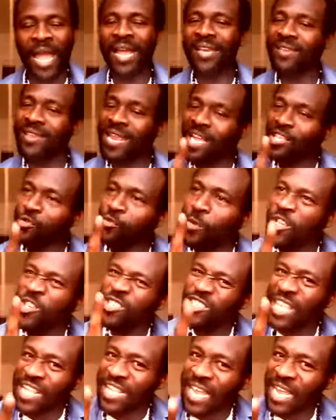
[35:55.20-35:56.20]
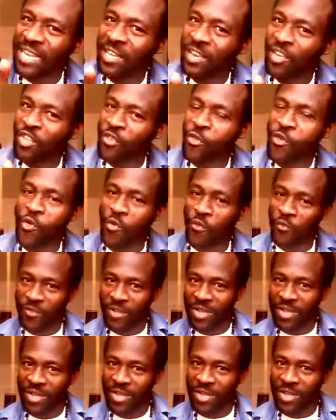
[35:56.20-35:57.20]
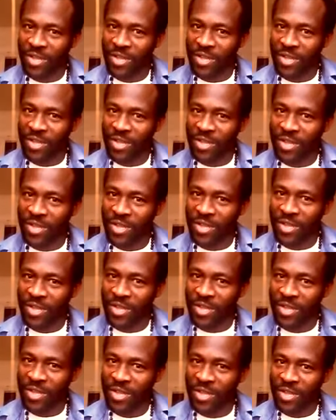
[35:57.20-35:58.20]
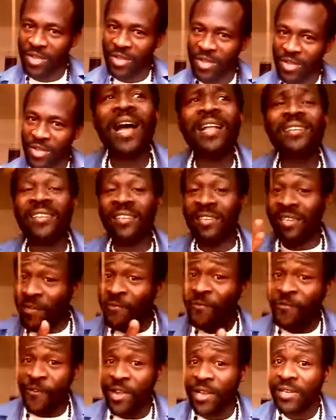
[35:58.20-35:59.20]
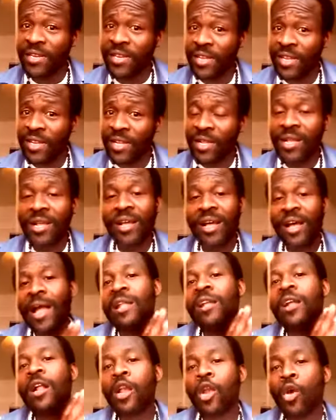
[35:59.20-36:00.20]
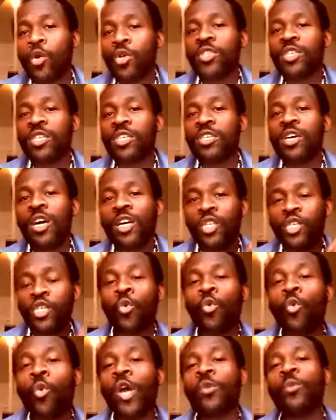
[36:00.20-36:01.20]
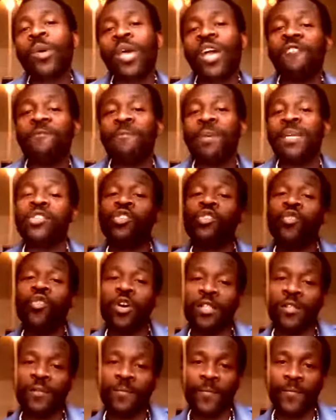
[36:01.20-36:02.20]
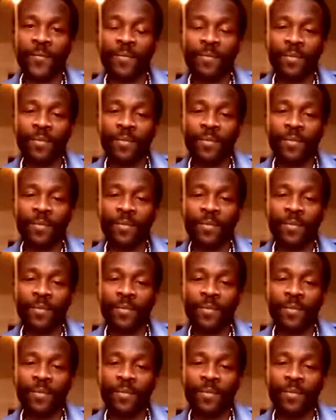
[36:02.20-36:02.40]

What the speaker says: And that's when you start getting the truth. It's a whole lot different and closer to what we have been taught.